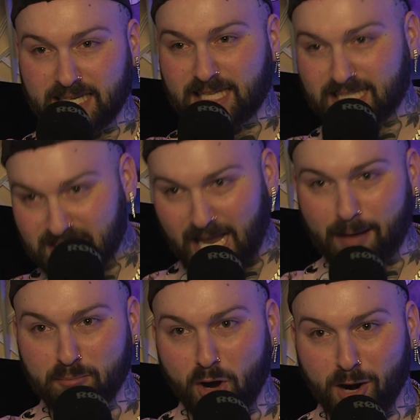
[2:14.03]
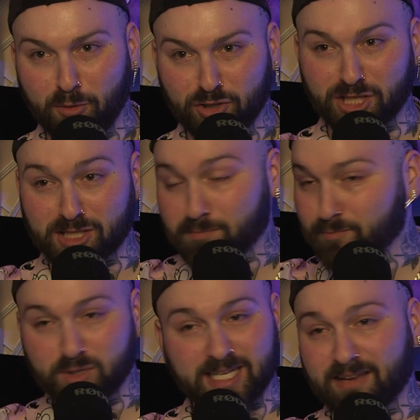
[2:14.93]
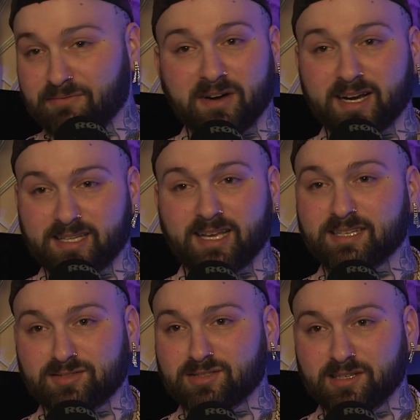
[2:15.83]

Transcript: The top marble just was like, fuck this.